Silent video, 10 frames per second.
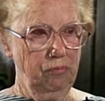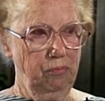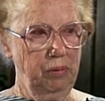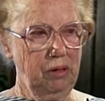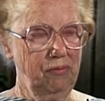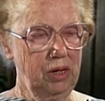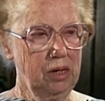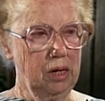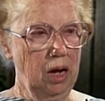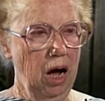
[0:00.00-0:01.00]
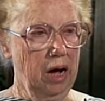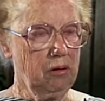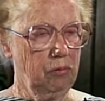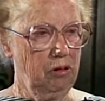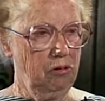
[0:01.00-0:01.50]
big vacant
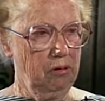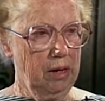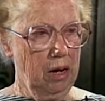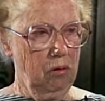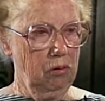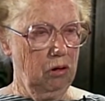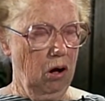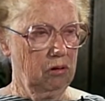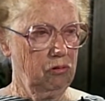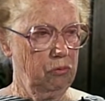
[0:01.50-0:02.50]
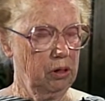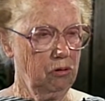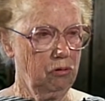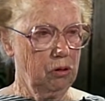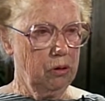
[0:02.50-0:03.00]
lot, which is now Long's
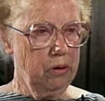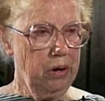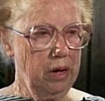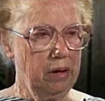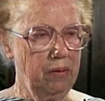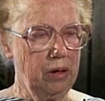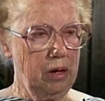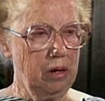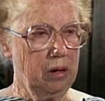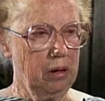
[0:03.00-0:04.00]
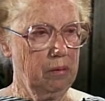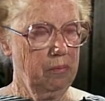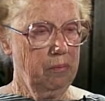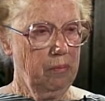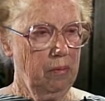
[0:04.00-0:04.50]
Drugstore and the
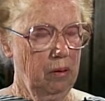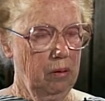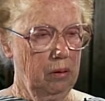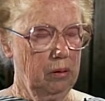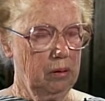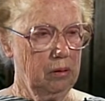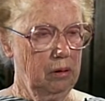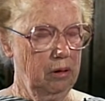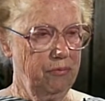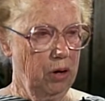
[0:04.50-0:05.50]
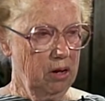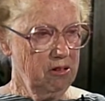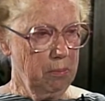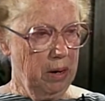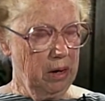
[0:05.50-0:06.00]

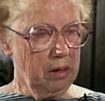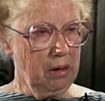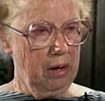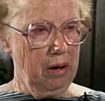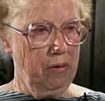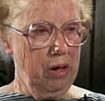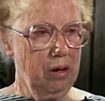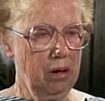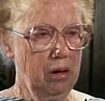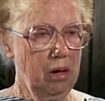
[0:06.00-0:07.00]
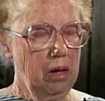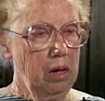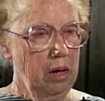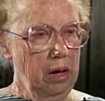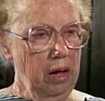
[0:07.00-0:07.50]
Vaughn's Market area.
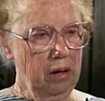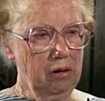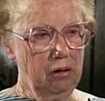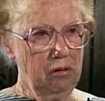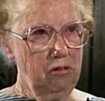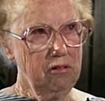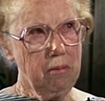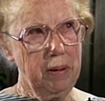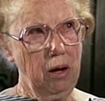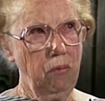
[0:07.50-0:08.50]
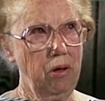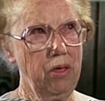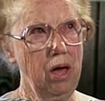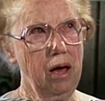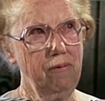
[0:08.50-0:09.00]
And just about where
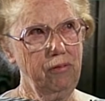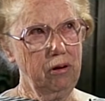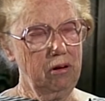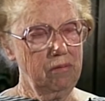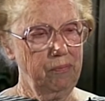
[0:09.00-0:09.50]
they have the